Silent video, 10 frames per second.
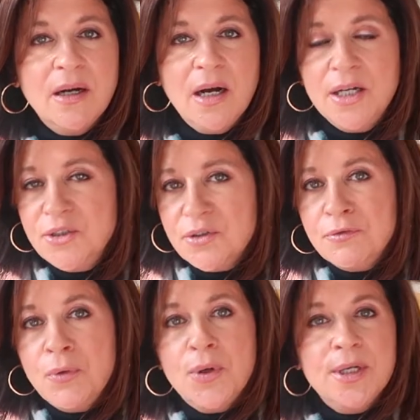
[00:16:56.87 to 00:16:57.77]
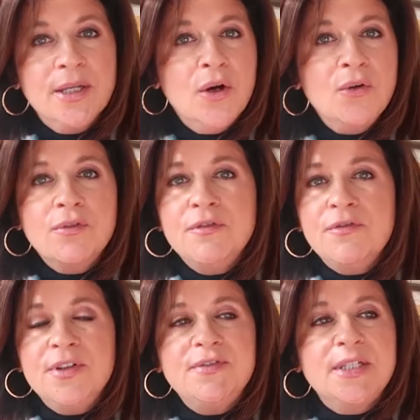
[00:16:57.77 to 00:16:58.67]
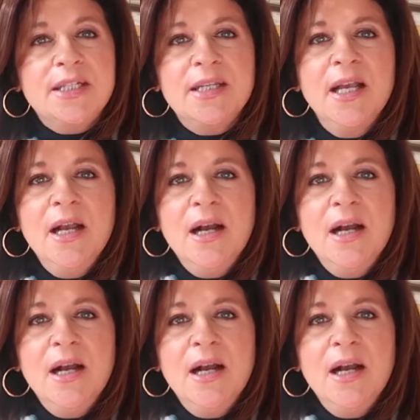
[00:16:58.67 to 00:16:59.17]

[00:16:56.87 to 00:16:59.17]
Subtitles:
under 40, over 50.